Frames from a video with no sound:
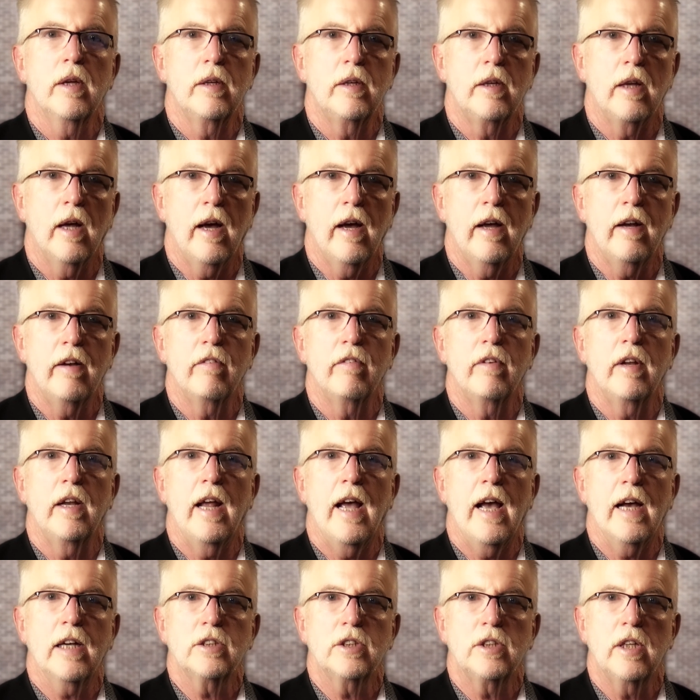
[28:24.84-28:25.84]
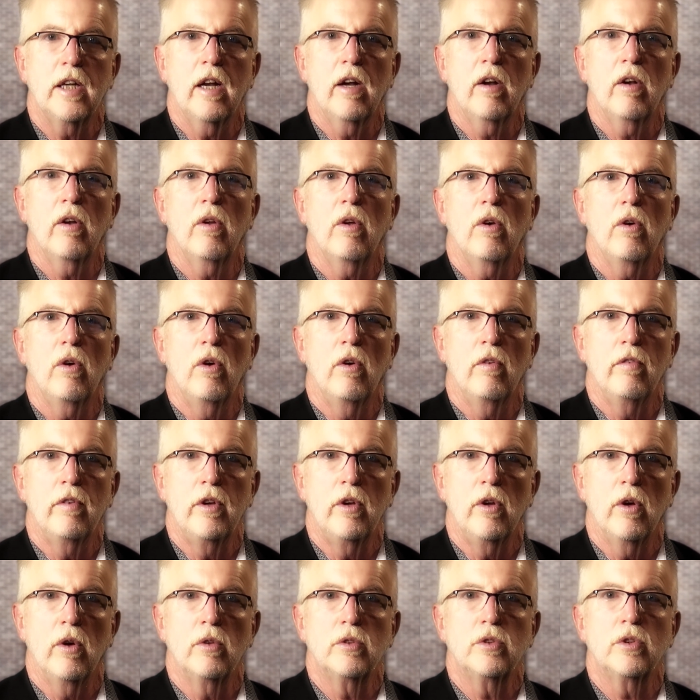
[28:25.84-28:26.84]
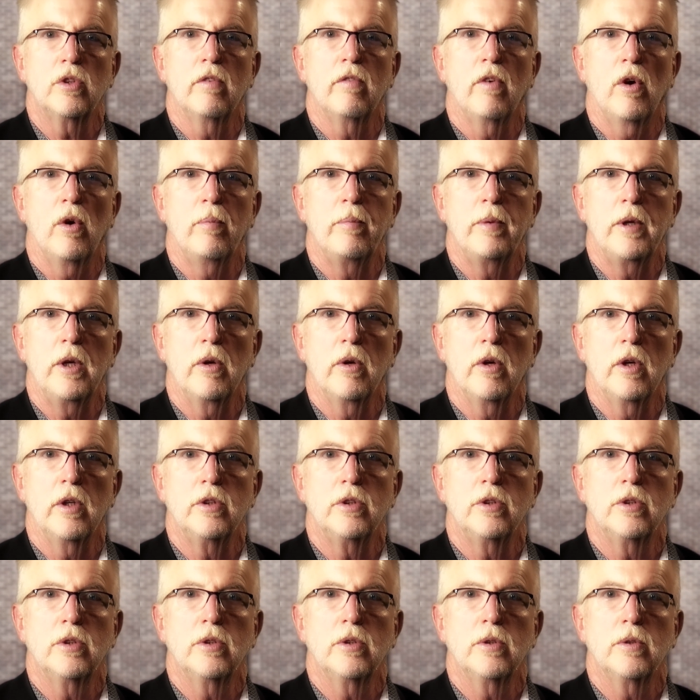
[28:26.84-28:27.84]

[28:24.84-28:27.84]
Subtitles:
died of an accidental overdose of opioids.